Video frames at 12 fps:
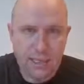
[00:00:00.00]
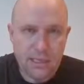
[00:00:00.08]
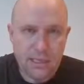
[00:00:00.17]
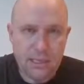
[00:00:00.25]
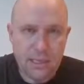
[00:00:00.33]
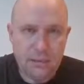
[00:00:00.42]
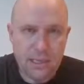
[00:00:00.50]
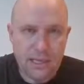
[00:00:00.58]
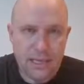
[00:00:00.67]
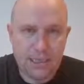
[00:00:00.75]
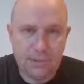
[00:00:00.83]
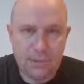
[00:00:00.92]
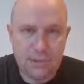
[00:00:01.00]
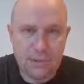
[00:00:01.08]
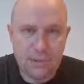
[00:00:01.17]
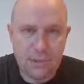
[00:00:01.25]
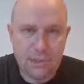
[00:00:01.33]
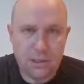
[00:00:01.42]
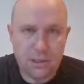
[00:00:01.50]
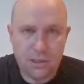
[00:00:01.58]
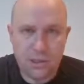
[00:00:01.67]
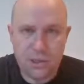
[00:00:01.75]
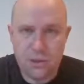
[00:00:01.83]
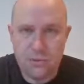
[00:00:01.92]
So the last ones,
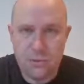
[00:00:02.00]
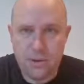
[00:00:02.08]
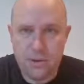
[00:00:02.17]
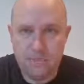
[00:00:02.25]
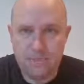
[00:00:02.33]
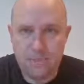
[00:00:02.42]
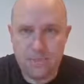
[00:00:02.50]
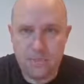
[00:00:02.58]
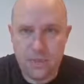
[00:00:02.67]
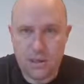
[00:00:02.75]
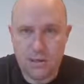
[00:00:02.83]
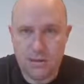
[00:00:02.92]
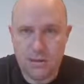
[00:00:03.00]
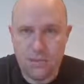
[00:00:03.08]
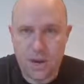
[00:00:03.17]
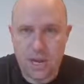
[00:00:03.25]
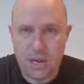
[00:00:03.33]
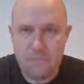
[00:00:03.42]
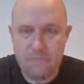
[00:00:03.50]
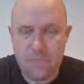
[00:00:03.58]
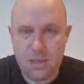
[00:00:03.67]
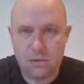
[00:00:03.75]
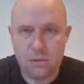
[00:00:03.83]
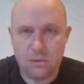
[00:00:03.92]
2 and 3,
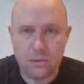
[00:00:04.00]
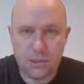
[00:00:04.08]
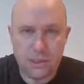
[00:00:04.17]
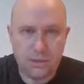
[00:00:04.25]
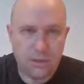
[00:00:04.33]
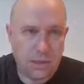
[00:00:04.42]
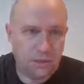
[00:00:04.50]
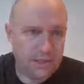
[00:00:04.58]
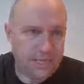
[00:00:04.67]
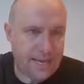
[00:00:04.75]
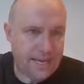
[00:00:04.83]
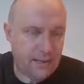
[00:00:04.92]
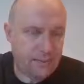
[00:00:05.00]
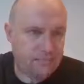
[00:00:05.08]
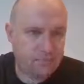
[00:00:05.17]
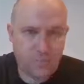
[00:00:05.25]
also go together.